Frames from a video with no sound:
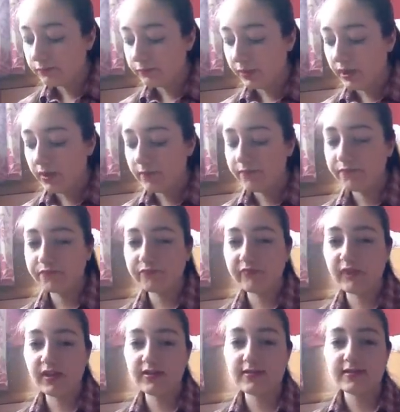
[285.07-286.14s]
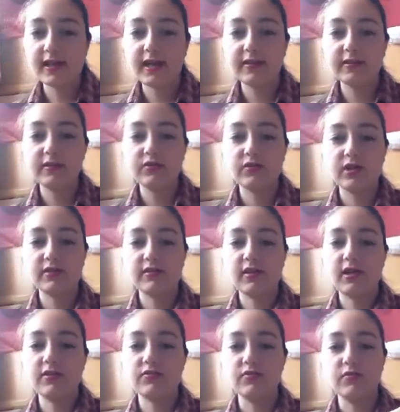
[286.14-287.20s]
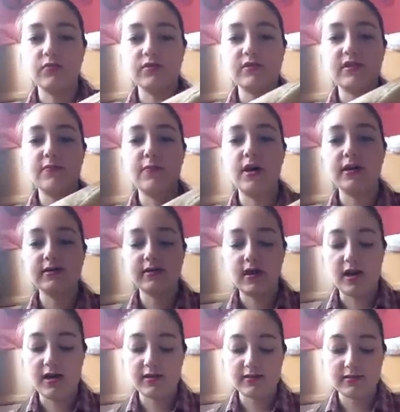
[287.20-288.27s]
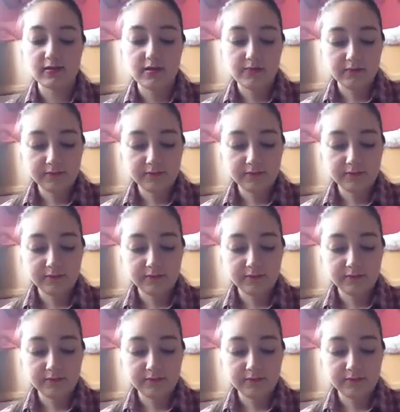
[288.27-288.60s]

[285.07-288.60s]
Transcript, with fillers: but sadly the dress that I saw wasn't in my size